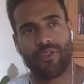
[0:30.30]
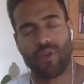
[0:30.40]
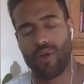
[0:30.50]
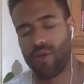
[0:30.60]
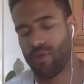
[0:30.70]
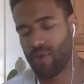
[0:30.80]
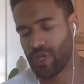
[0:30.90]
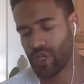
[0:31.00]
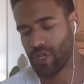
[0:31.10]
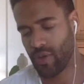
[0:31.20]
So
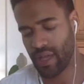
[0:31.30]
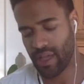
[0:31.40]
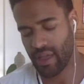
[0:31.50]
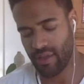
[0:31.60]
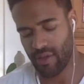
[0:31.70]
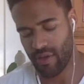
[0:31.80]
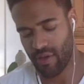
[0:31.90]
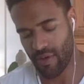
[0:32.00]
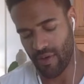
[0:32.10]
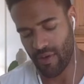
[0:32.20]
what you're doing is
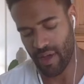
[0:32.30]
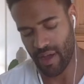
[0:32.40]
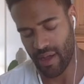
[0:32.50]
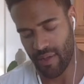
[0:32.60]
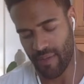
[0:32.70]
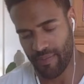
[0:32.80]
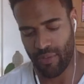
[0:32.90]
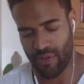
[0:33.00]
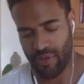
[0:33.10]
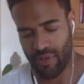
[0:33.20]
you're
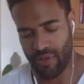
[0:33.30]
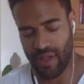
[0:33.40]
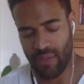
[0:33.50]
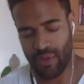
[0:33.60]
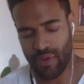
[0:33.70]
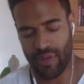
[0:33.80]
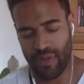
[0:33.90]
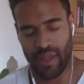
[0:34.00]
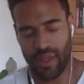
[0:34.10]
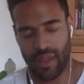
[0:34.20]
perceiving and
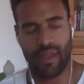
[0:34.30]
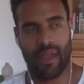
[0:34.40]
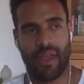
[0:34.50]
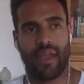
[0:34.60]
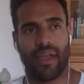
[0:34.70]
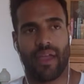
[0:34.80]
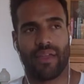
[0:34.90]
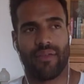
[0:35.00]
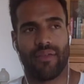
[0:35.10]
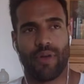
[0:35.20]
producing
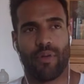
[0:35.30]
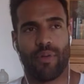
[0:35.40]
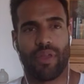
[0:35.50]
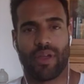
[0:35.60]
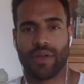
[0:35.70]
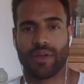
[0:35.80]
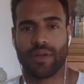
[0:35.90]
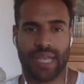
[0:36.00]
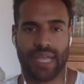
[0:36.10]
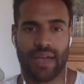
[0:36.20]
what will be the
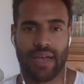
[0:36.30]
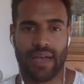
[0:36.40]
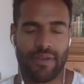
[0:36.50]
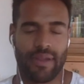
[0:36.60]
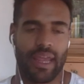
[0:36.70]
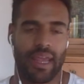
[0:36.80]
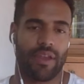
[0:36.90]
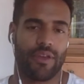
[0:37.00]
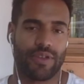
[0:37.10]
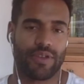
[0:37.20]
closest sound in your phonetic
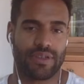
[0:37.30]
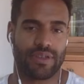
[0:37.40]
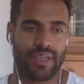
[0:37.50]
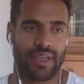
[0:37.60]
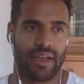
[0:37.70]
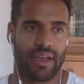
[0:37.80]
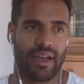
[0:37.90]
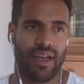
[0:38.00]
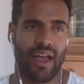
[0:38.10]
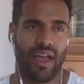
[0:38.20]
menu, which is the
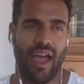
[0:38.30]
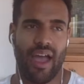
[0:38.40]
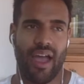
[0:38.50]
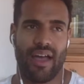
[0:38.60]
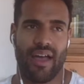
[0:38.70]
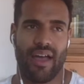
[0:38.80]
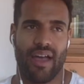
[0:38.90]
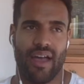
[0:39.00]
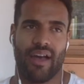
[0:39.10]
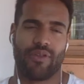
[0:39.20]

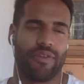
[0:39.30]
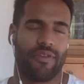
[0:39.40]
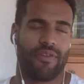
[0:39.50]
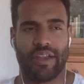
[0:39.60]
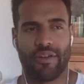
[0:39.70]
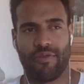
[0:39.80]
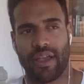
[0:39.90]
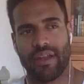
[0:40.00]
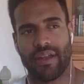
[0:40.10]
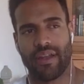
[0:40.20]
what's called the velar
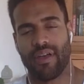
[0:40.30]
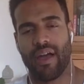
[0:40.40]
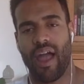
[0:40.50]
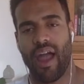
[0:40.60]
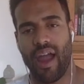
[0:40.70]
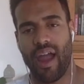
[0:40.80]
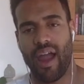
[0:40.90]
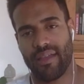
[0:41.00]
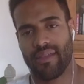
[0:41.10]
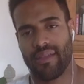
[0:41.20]
fricative, the
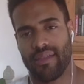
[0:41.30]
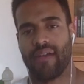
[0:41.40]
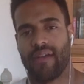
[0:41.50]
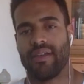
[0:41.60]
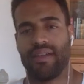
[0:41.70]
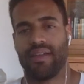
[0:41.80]
sound.